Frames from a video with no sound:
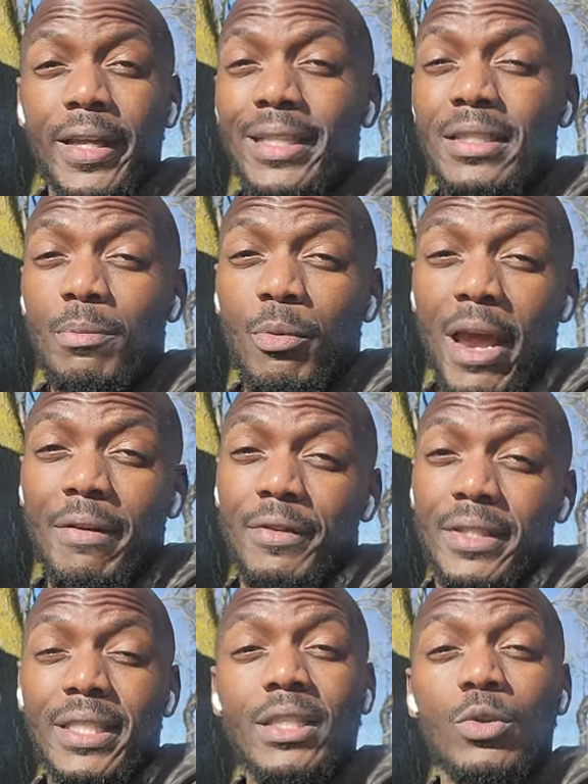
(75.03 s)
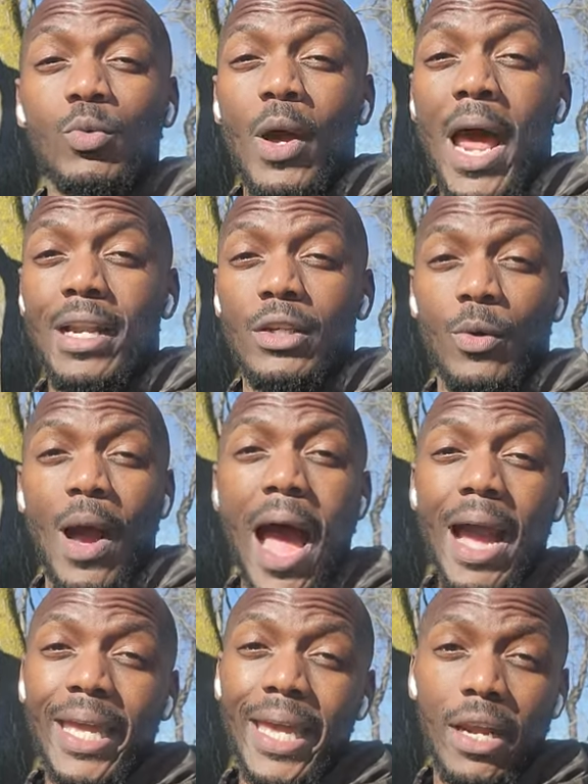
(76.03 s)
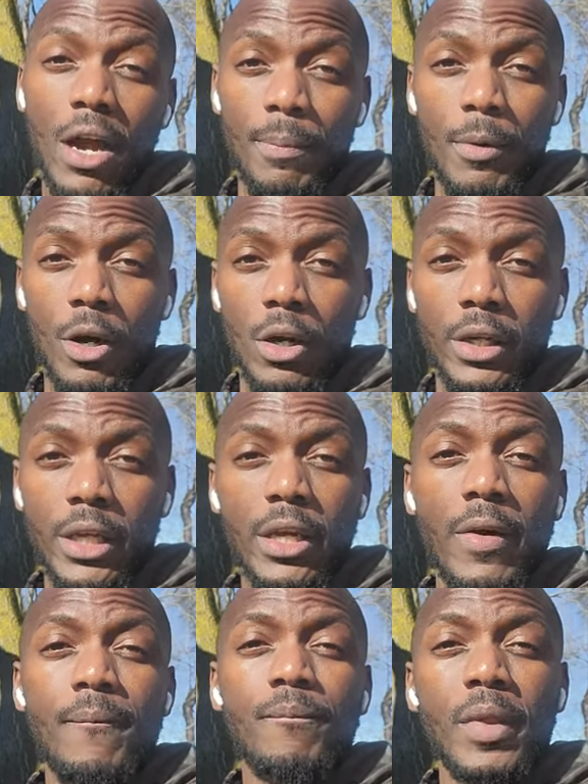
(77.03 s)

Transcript: Get some breakfast. This is what I do. I get up early,